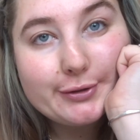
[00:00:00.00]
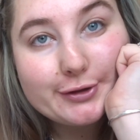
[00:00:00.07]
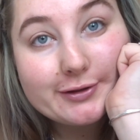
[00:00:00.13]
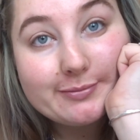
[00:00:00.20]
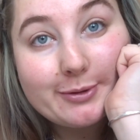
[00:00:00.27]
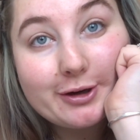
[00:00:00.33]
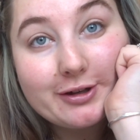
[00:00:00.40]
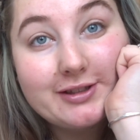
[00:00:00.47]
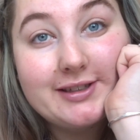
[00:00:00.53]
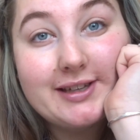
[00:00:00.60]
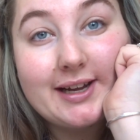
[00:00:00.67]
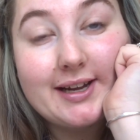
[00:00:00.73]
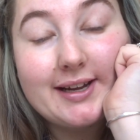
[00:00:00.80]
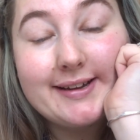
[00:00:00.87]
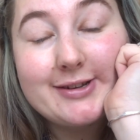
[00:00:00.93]
some more
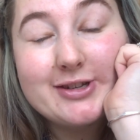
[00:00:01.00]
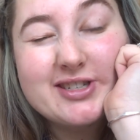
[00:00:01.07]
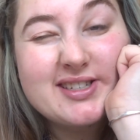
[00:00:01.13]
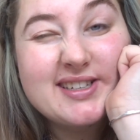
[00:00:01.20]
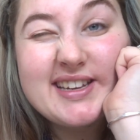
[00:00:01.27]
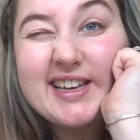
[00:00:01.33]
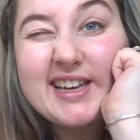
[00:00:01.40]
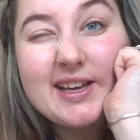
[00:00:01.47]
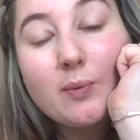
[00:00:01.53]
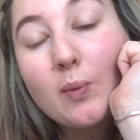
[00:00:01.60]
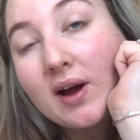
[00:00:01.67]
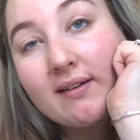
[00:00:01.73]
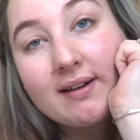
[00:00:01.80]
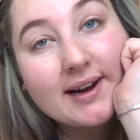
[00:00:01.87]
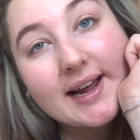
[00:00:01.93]
today, just see
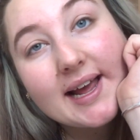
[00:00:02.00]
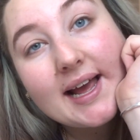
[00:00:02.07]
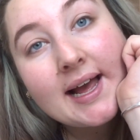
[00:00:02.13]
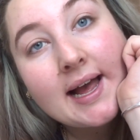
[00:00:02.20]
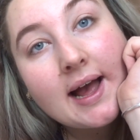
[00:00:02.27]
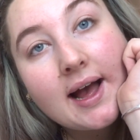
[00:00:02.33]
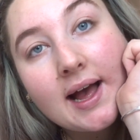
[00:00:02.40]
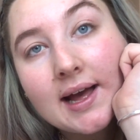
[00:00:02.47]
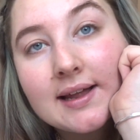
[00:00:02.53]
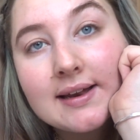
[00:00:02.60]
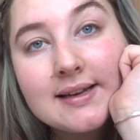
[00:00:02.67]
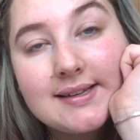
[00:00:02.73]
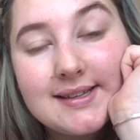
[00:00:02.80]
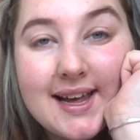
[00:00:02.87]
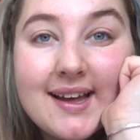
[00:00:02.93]
where I get,
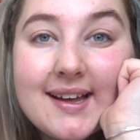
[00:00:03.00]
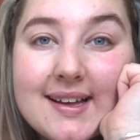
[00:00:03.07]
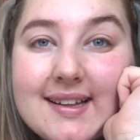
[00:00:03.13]
and yeah.